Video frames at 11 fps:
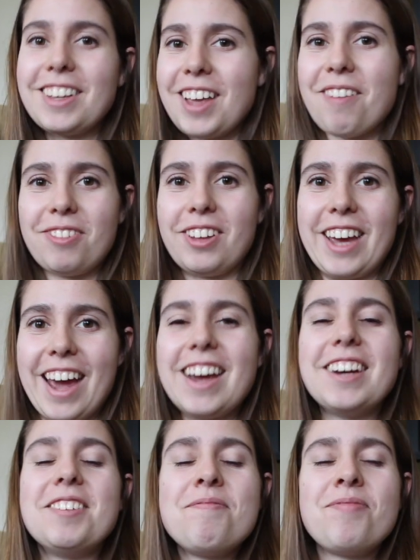Lovely,
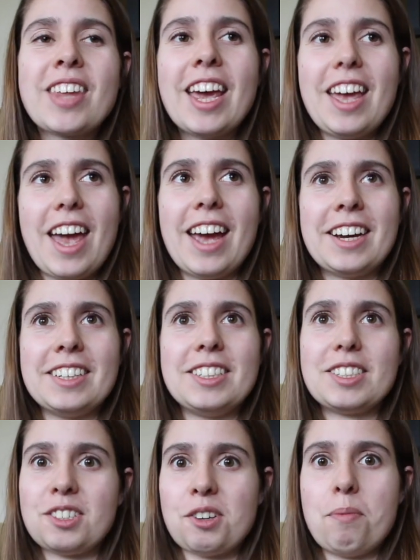eh?
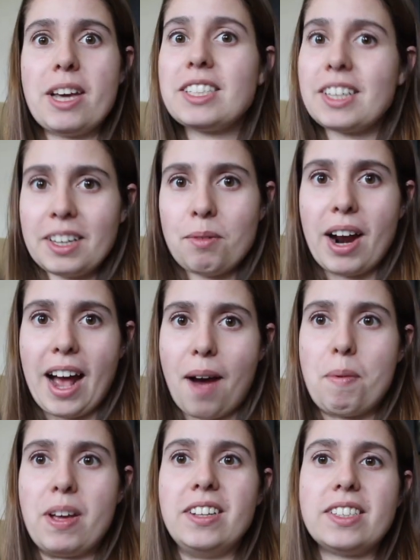And so basically what
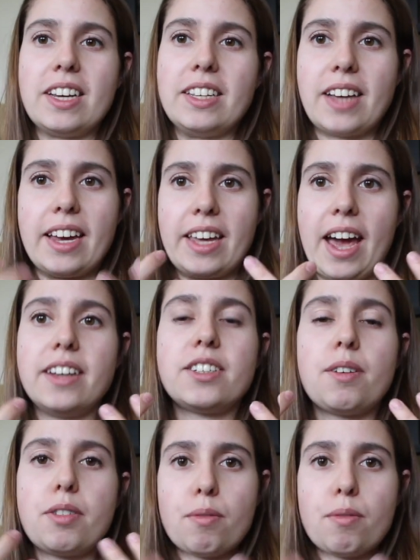happens is I get